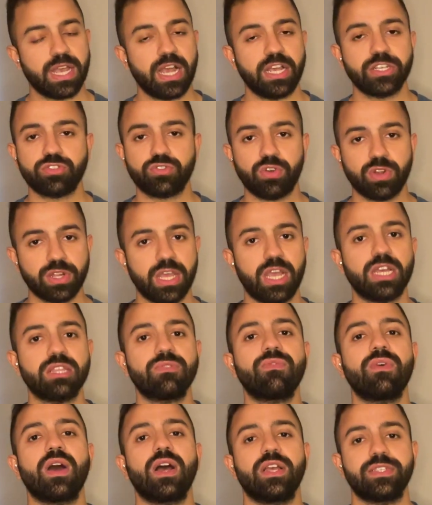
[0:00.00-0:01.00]
I strongly
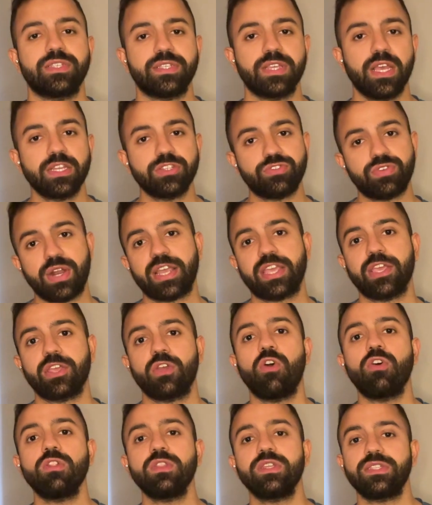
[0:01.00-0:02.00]
advise tracking
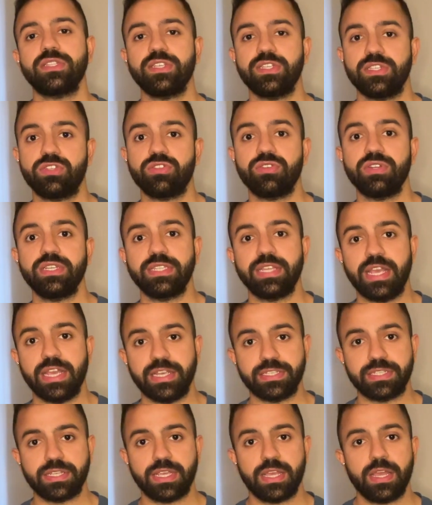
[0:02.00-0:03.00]
only these 3
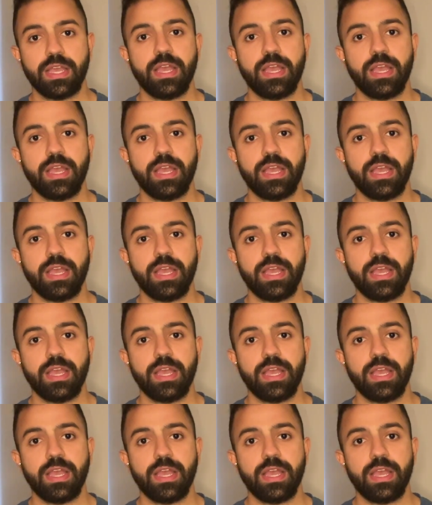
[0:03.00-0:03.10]
days.